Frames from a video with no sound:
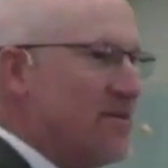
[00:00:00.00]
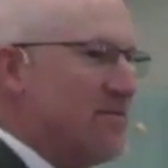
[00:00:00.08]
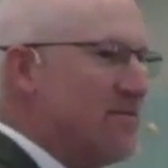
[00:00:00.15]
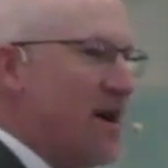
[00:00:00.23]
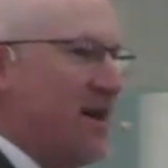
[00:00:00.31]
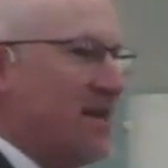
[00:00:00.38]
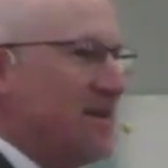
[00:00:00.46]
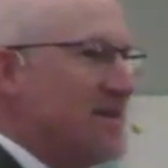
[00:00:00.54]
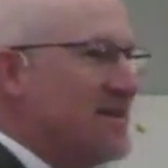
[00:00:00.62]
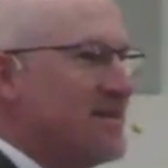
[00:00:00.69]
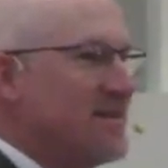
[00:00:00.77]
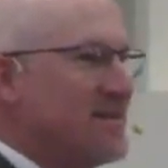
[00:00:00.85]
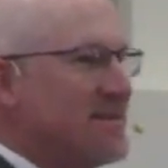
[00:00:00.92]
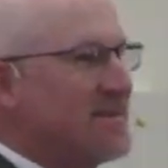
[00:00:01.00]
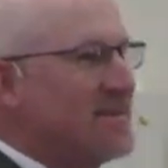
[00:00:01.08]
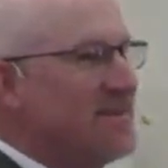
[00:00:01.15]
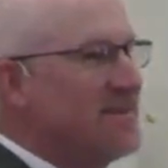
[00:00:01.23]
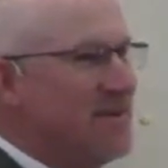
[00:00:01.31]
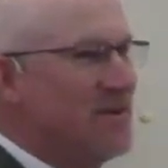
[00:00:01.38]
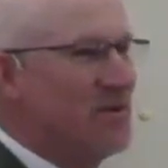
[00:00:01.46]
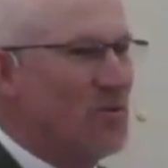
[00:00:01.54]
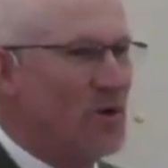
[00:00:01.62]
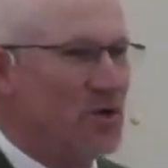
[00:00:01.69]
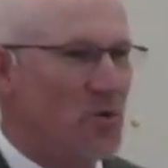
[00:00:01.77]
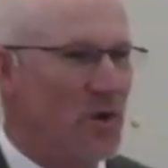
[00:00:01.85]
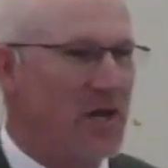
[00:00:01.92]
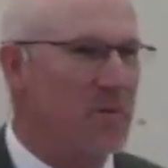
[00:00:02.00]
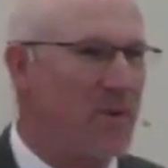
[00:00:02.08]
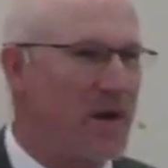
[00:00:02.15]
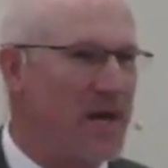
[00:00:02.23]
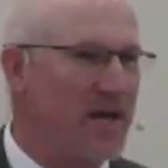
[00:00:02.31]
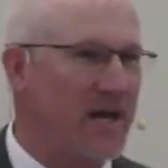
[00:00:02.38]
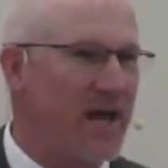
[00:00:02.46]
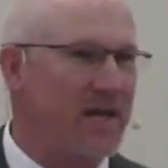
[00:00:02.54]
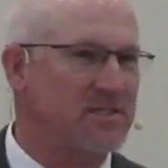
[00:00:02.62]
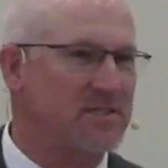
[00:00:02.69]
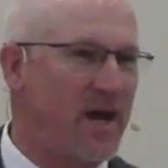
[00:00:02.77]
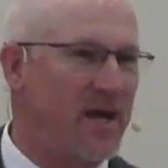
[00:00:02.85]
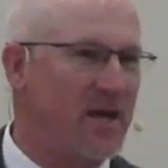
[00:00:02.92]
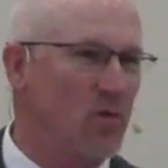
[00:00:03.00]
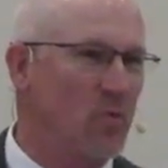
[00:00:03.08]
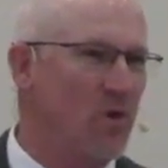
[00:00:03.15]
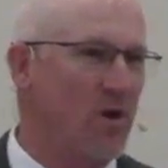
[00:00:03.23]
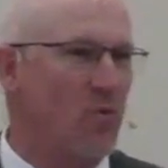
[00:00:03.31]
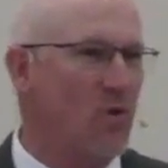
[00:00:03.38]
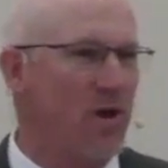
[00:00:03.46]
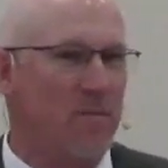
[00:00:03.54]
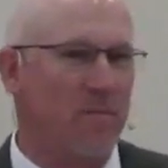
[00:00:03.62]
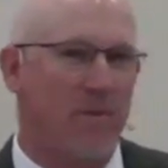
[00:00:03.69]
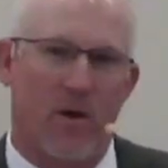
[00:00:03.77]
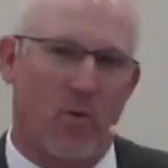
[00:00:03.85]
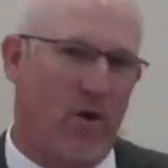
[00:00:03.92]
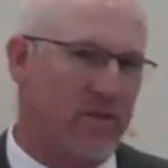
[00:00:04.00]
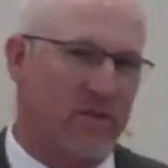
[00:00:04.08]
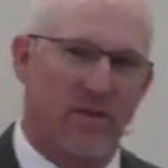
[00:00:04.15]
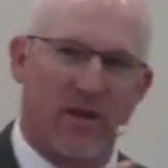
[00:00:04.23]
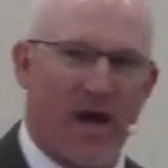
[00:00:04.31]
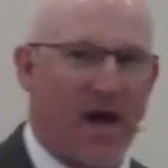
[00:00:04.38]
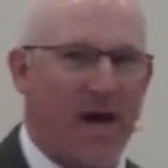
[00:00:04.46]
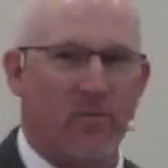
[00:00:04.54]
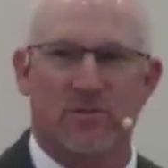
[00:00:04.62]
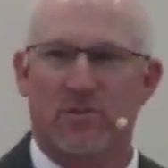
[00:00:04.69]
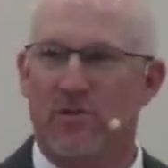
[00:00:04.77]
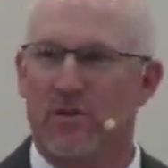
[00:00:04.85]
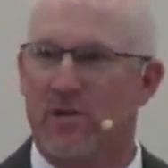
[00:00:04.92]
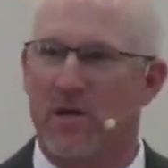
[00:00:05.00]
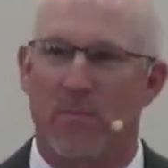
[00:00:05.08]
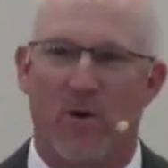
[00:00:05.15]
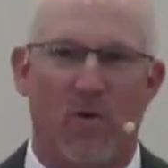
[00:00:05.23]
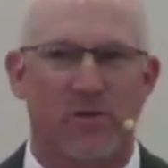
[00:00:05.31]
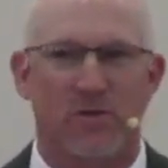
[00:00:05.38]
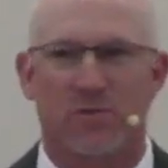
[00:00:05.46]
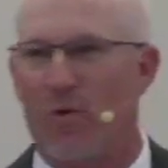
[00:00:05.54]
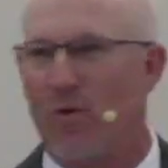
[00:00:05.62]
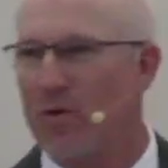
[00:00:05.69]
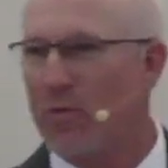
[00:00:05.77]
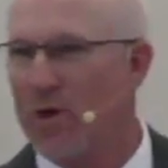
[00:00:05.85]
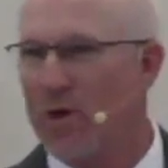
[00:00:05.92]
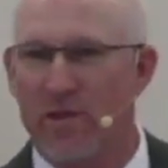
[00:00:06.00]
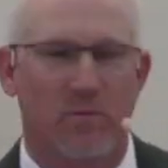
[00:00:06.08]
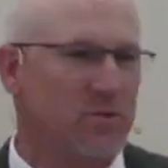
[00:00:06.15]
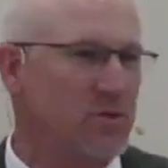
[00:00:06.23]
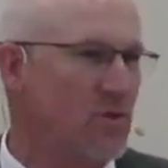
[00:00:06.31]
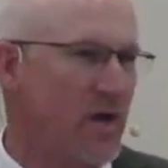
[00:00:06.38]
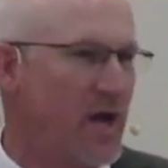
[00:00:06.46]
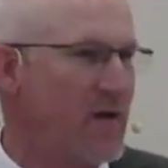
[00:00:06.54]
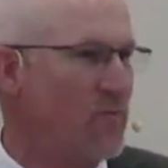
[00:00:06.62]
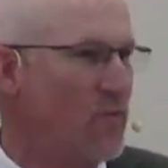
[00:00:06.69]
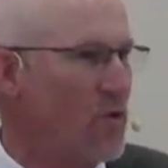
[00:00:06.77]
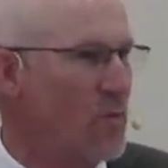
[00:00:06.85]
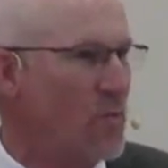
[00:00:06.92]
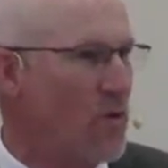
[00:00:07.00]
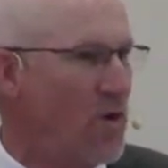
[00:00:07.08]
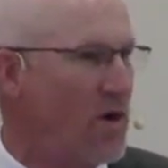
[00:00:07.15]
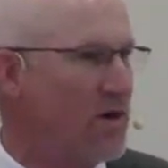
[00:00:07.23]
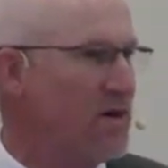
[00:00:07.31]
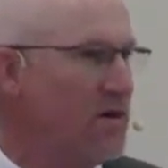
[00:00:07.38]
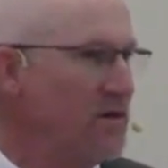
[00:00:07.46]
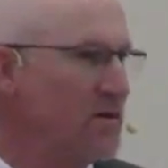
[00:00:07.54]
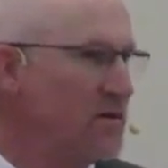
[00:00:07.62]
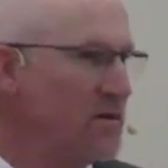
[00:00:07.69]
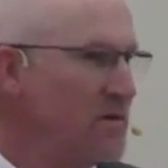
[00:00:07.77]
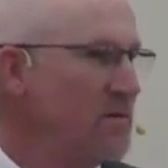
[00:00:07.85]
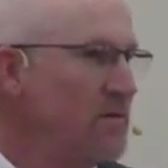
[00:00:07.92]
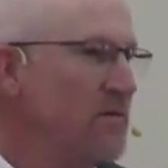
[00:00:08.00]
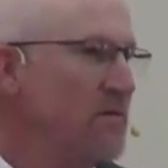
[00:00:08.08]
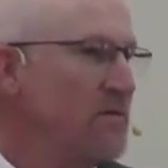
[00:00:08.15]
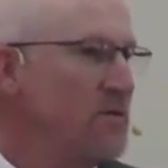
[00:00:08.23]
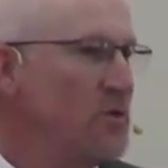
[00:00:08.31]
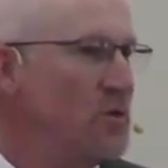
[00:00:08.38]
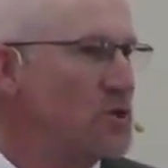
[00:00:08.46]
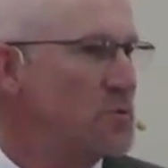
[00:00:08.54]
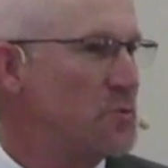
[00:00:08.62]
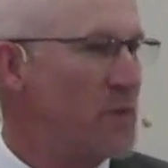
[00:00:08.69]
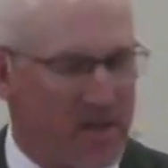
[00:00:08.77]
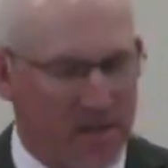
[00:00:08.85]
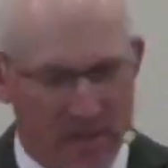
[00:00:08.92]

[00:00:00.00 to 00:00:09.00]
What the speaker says: right? When you went to bed last night, you weren't worried about whether the light was going to come on this morning, whether you was going to have warm water. You expected